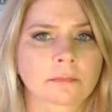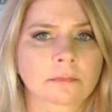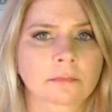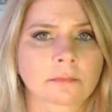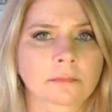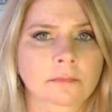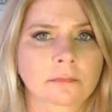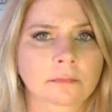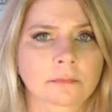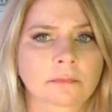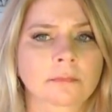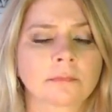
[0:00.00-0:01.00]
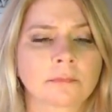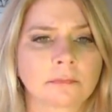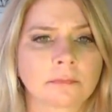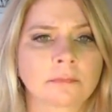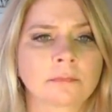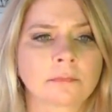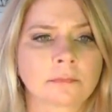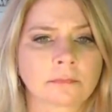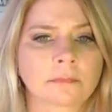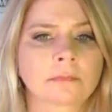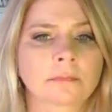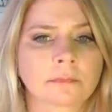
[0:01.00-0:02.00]

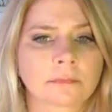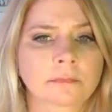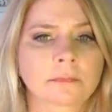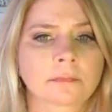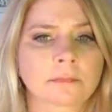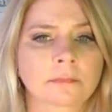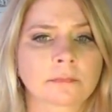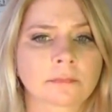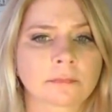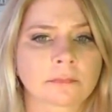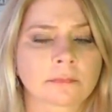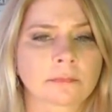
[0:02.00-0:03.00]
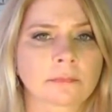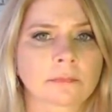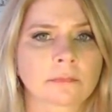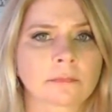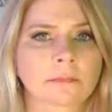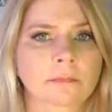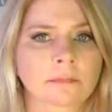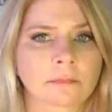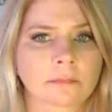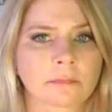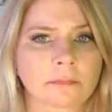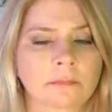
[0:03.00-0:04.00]

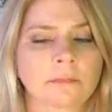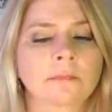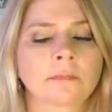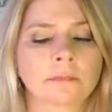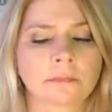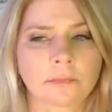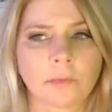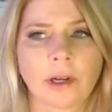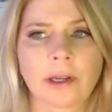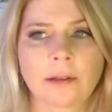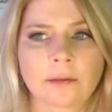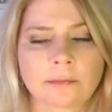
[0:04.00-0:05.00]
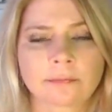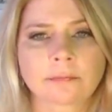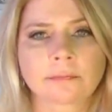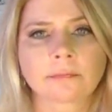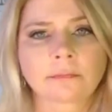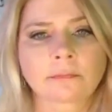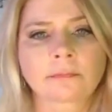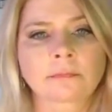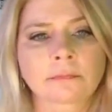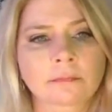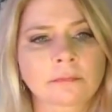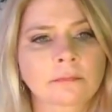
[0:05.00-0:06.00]

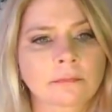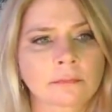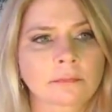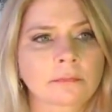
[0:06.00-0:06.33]
[no speech]